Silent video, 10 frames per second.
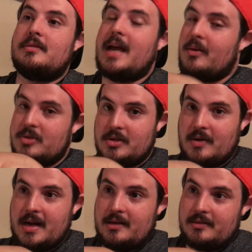was
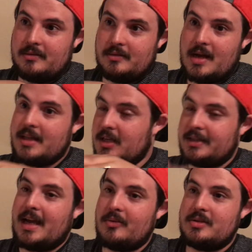great. I
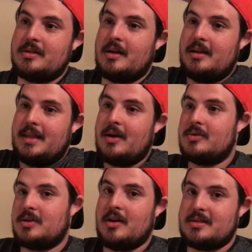thought that
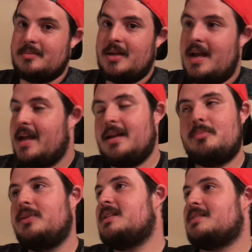was awesome. And
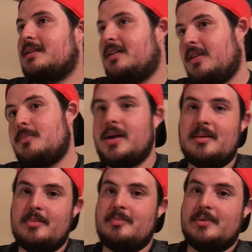please, if they bring
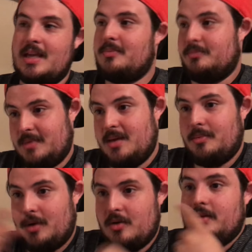him, keep
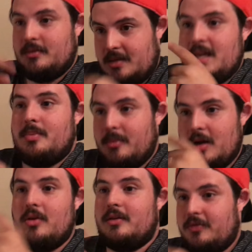him
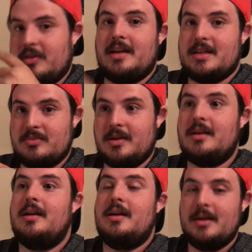going for the next one.
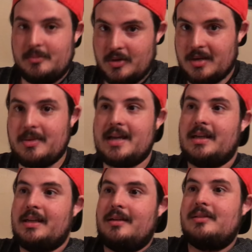Bring him back
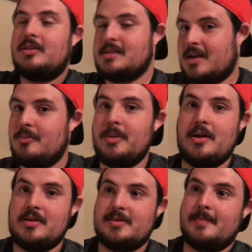again, because that would be
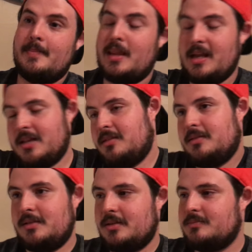awesome.
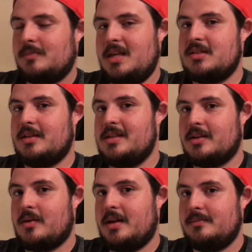He's a
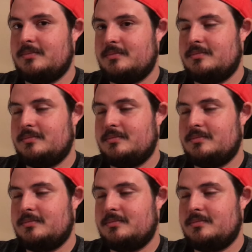great